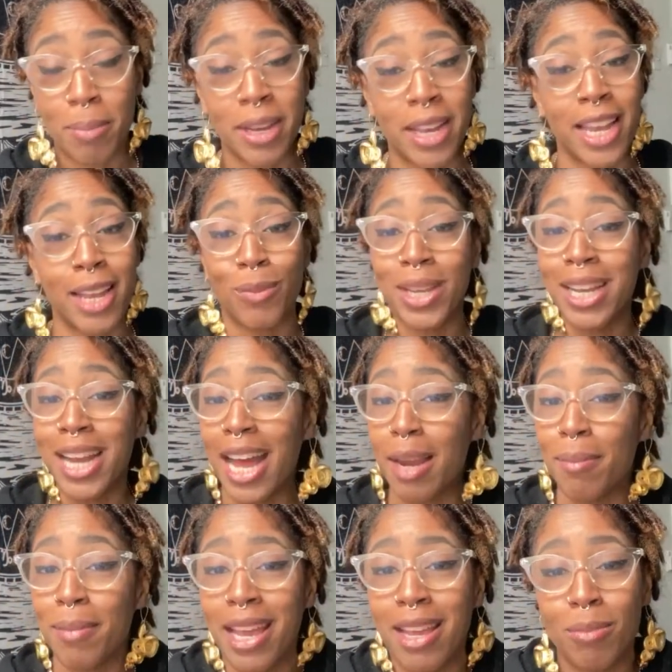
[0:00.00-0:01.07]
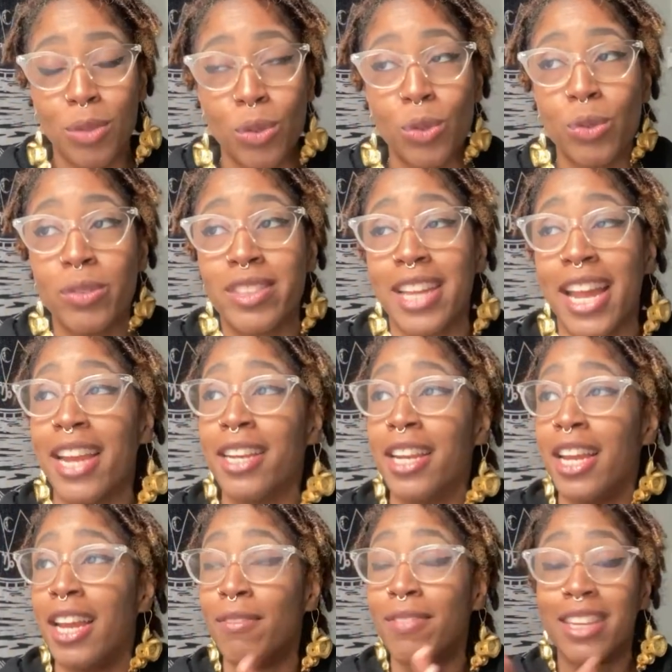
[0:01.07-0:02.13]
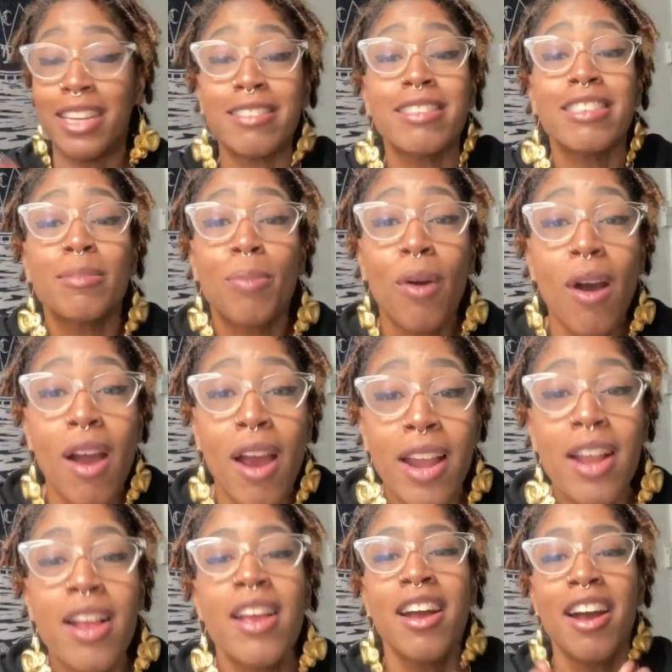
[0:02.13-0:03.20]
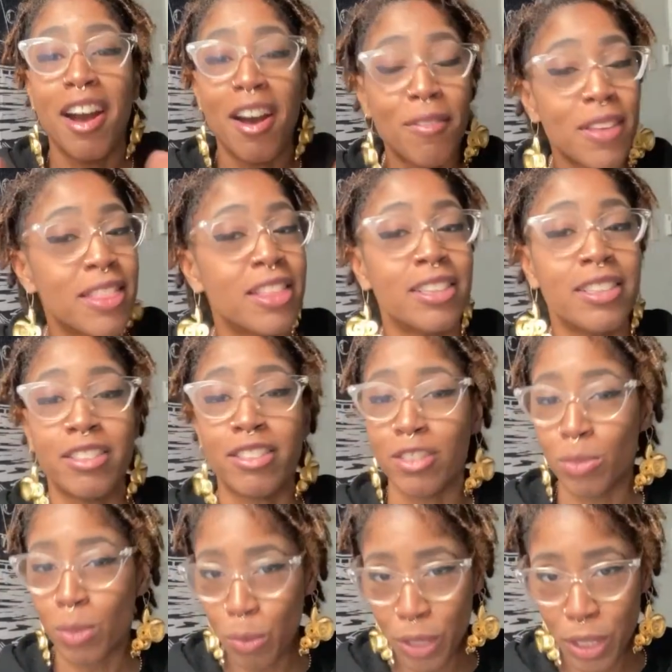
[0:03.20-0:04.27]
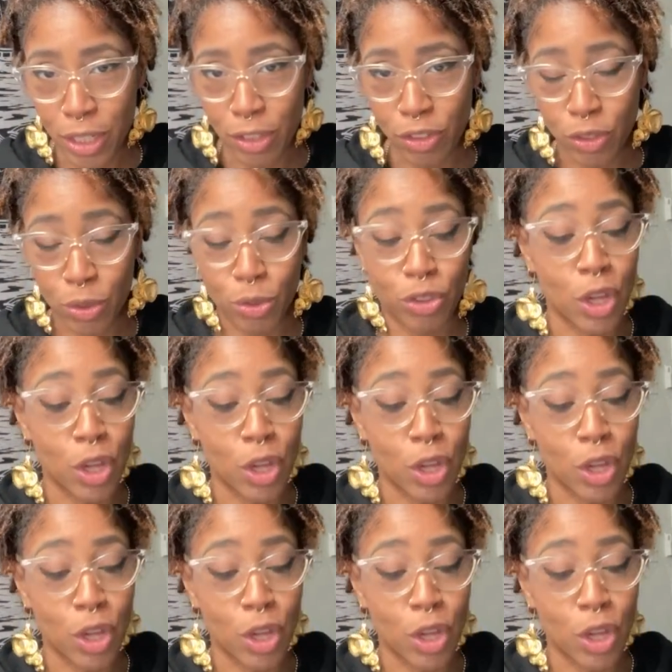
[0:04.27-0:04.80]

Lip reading: But we got to make moves. And if this is part of it, then this is what we're going to do.